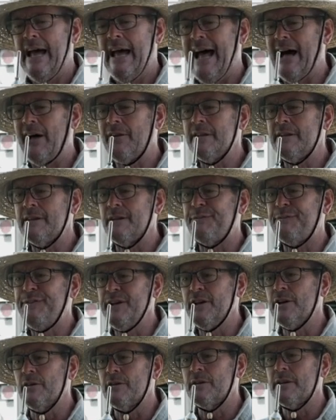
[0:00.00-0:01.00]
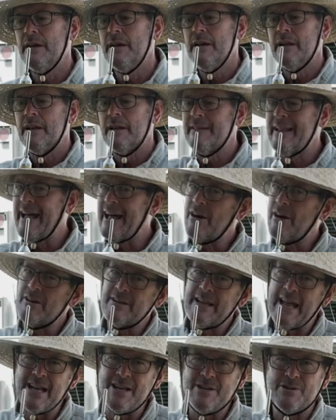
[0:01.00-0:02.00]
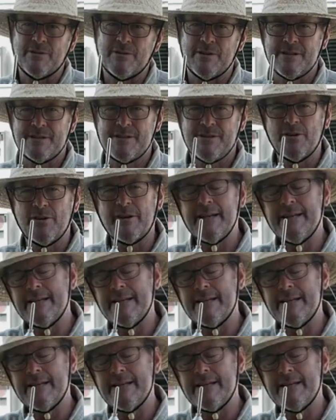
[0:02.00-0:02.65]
out in the field that are dangerous. You're going